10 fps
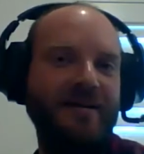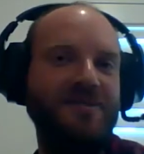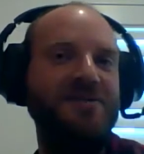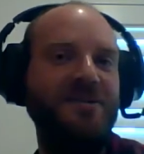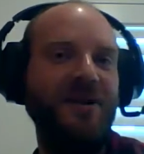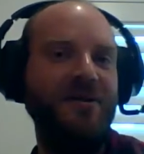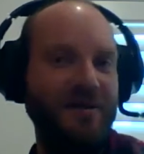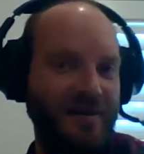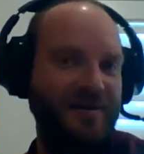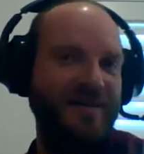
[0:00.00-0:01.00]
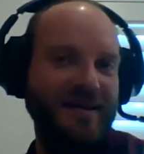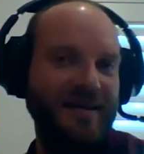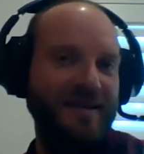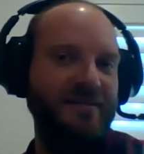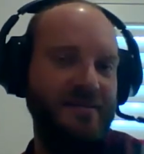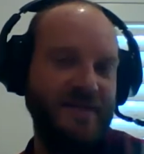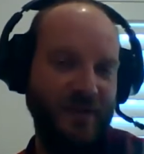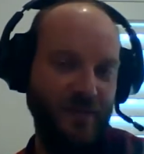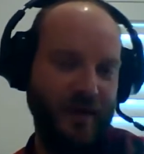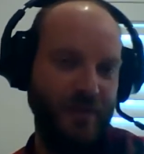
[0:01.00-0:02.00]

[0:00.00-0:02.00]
because here is something we